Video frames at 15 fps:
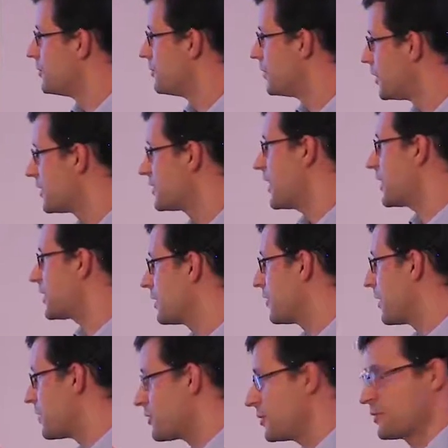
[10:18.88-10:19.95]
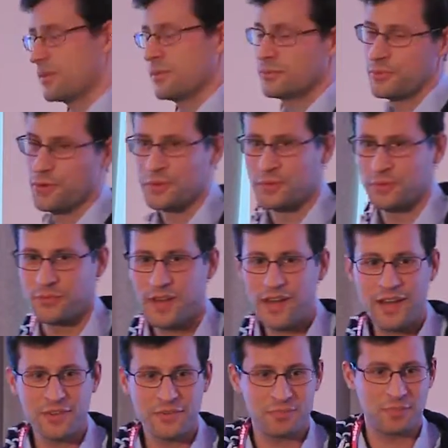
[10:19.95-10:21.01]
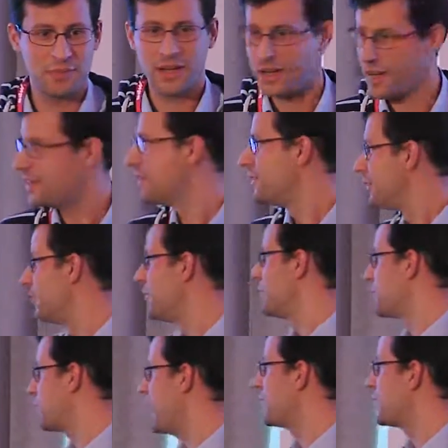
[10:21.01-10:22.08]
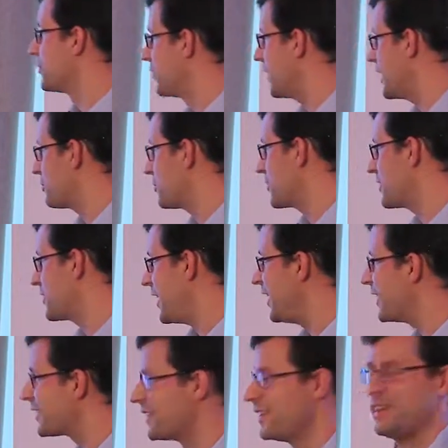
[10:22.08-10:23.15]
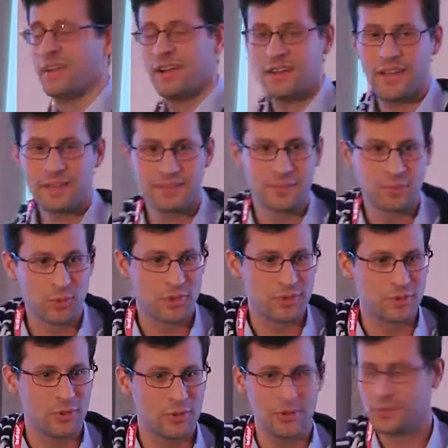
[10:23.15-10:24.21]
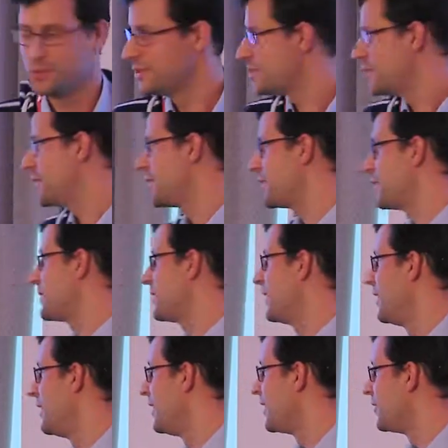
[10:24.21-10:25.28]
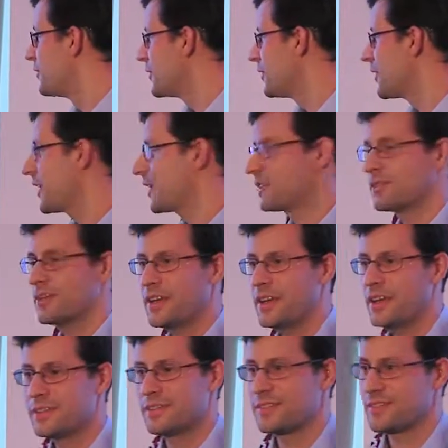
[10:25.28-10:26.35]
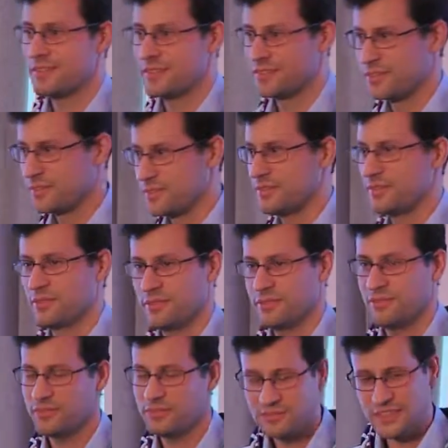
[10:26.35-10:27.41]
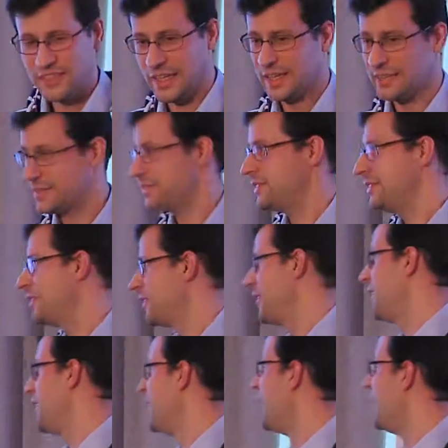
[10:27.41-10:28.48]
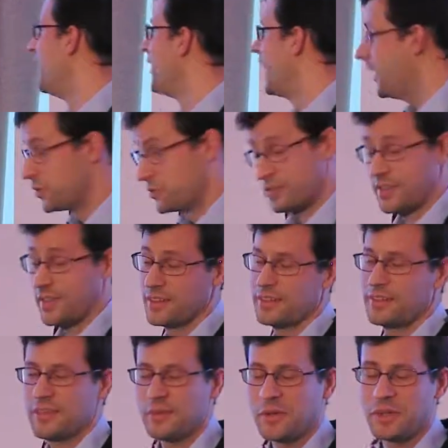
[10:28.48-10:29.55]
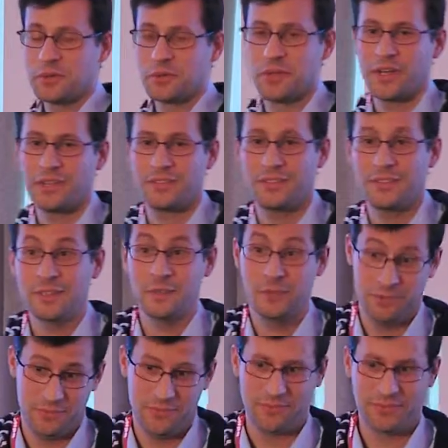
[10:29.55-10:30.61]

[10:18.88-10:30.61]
We raised activation from 4 to 5 by 25%. Let's deploy to all users. We all get a raise. Yes. And you send this email to the CEO.